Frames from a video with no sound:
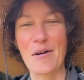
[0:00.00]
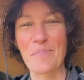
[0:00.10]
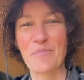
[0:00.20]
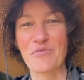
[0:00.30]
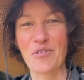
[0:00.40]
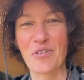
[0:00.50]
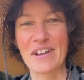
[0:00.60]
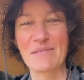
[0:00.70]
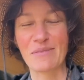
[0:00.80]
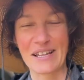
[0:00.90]
before
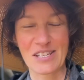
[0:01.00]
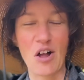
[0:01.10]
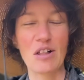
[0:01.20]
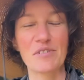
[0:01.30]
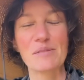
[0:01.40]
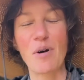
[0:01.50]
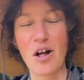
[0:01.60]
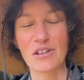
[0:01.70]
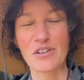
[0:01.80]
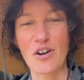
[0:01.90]
it lets all of its
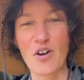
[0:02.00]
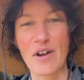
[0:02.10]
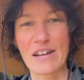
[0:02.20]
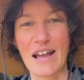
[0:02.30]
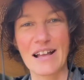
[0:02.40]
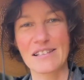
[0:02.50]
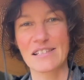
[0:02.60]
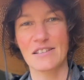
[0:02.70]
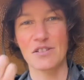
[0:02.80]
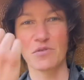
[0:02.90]
pollen go, and it has
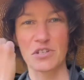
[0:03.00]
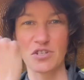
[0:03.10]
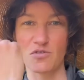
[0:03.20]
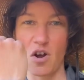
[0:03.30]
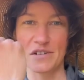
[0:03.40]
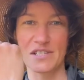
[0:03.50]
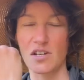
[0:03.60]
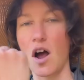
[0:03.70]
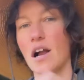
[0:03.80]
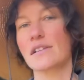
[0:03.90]
like these really strong
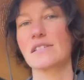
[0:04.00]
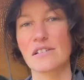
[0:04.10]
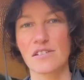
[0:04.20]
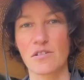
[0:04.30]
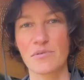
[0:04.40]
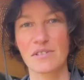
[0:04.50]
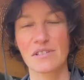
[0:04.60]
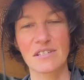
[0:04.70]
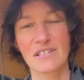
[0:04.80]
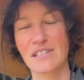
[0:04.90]
stalks, and so it was
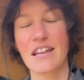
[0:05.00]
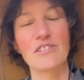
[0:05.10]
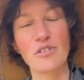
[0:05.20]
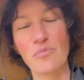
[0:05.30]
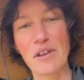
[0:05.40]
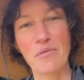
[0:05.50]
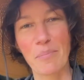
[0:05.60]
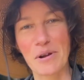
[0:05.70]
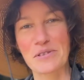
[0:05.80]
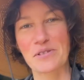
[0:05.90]
just killing the weed
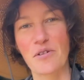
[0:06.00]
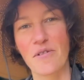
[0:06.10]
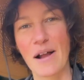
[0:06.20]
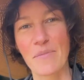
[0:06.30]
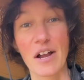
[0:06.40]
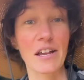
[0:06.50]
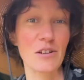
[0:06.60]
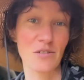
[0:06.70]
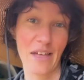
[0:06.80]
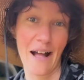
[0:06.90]
whipper. So I'm not going
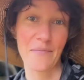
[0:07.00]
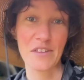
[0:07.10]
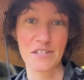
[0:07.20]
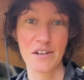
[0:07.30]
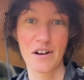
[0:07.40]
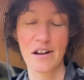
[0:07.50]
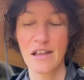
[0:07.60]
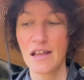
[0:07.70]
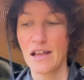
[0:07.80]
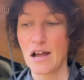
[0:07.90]
to do that this year.
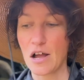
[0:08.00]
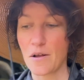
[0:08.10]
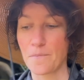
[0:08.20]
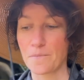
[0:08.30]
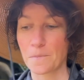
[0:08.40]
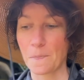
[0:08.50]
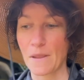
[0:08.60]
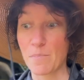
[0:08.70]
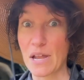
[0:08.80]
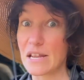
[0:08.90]

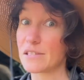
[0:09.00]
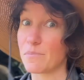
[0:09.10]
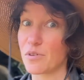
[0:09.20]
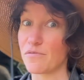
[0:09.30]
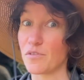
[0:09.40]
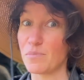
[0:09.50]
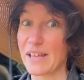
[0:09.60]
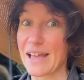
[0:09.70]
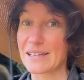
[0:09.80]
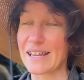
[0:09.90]
But it is a beautiful
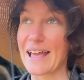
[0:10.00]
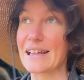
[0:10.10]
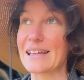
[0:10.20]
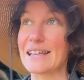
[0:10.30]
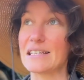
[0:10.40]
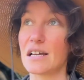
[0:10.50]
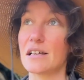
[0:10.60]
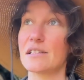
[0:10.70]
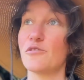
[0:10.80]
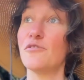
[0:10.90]
plant, and it
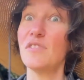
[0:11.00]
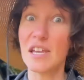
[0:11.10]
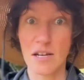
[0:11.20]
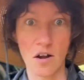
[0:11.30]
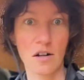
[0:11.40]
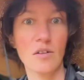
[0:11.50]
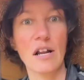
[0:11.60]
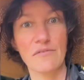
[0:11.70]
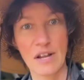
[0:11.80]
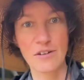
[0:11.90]
does feed on a lot
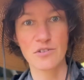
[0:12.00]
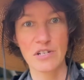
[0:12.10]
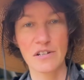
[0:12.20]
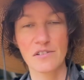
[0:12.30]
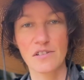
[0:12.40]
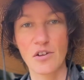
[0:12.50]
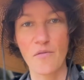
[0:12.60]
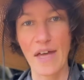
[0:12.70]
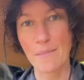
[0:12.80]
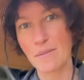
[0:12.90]
of nitrogen, so
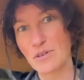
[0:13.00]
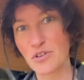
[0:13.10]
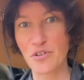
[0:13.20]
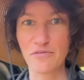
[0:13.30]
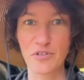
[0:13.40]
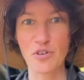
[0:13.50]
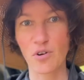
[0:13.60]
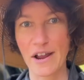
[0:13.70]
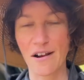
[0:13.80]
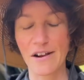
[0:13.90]
that might be good for
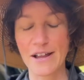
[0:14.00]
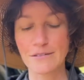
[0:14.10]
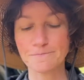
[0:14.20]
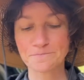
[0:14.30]
your area.